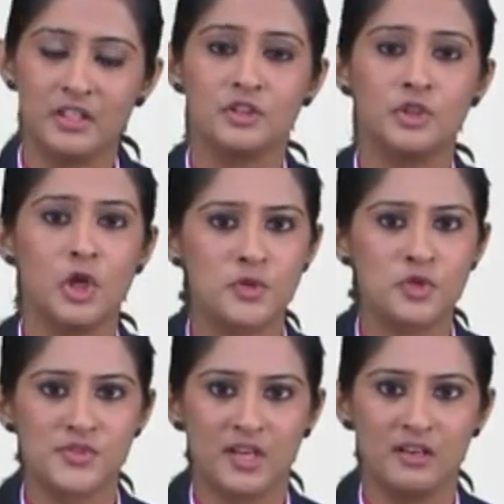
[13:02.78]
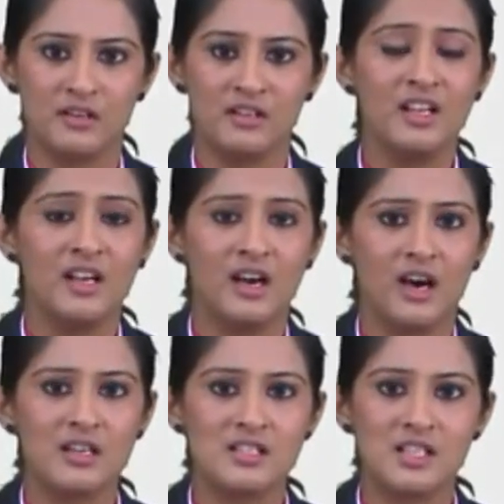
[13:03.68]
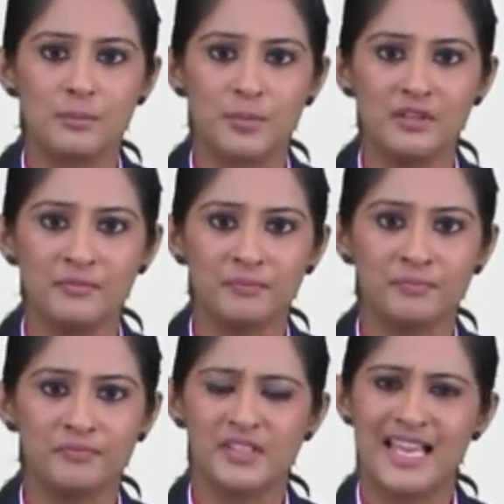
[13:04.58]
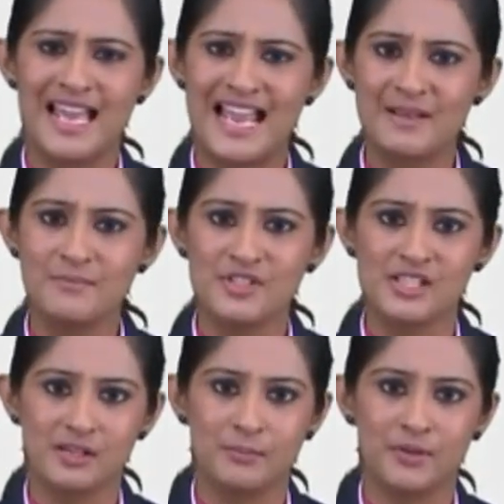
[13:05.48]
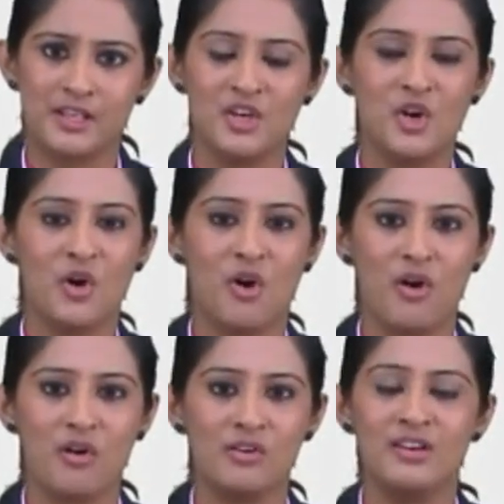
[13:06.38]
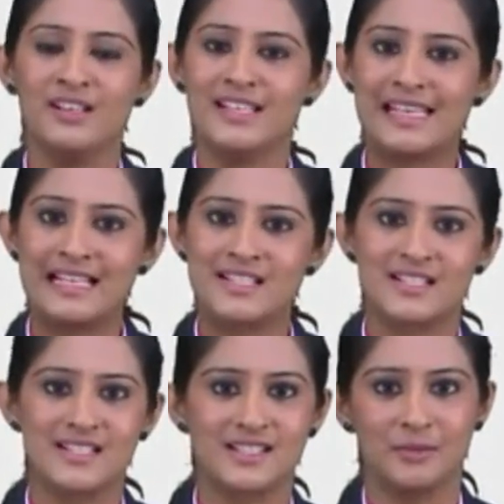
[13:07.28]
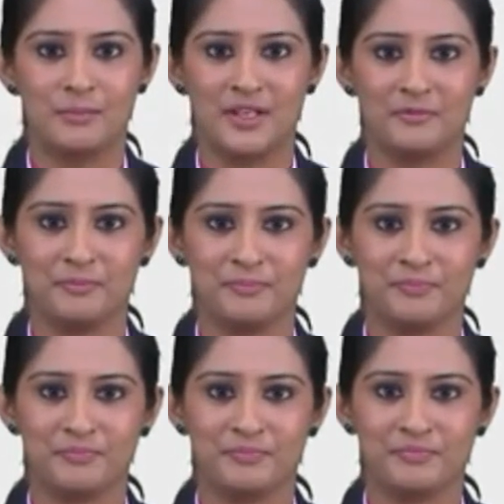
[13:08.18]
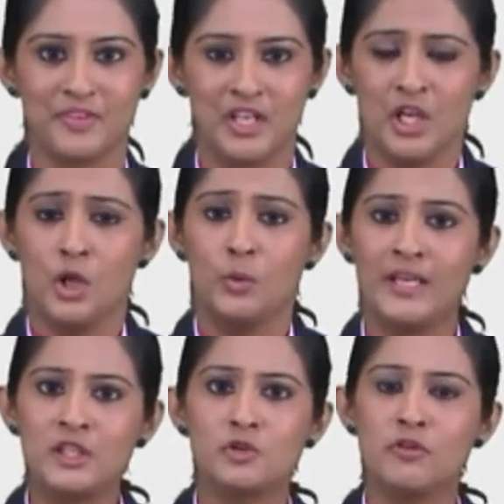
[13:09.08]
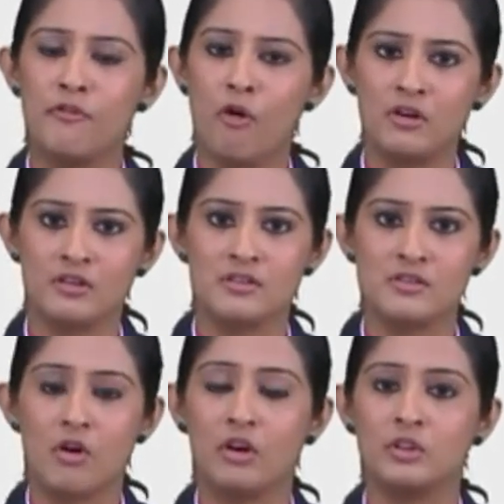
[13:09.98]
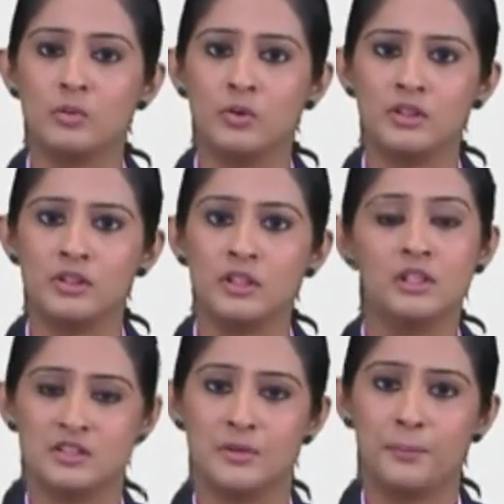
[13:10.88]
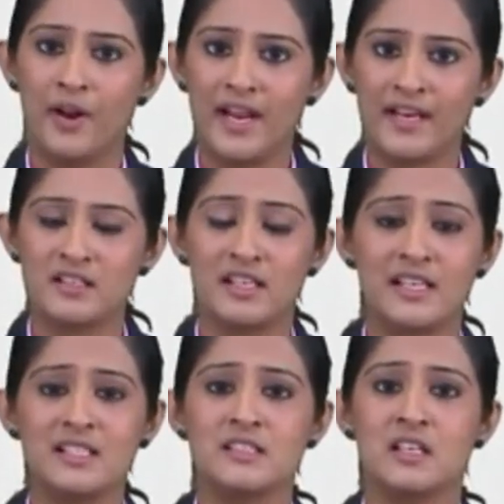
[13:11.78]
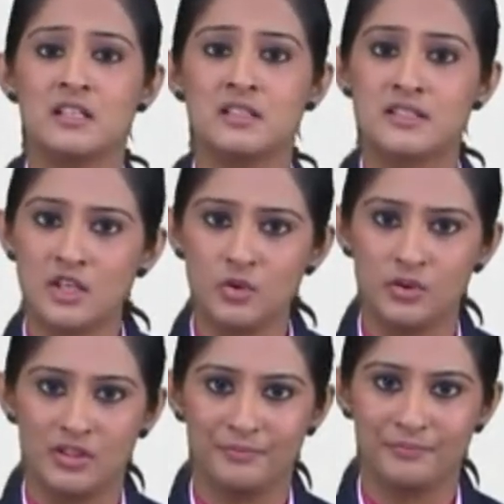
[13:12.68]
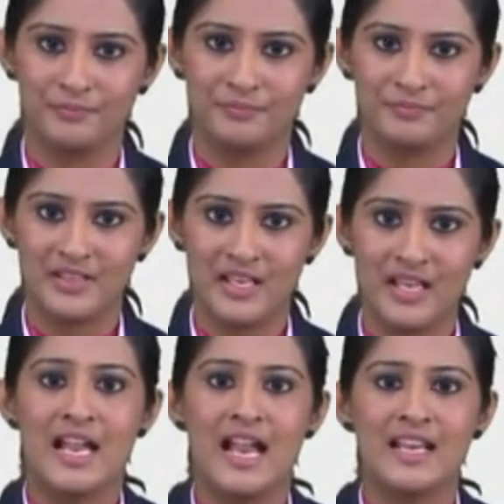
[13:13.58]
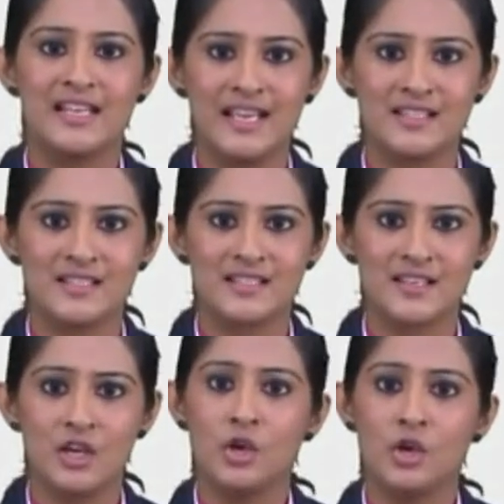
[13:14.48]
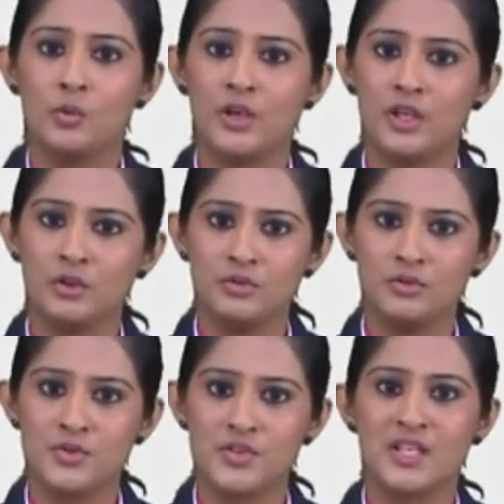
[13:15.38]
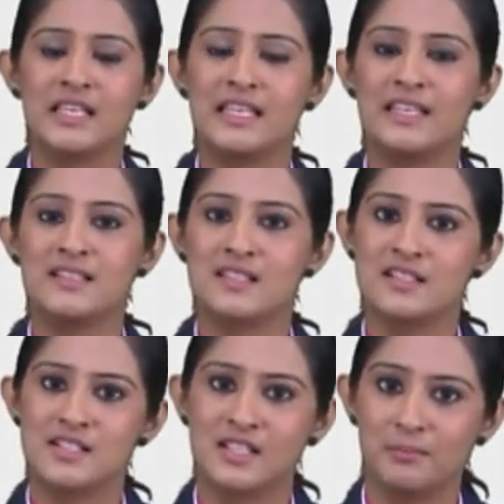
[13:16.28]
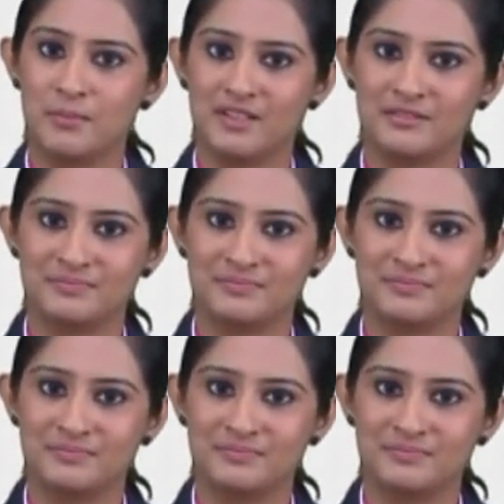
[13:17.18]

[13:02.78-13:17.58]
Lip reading: The options are sleeping, am sleeping, or is sleeping. We need to focus on the word the pride is singular and hence we use is sleeping.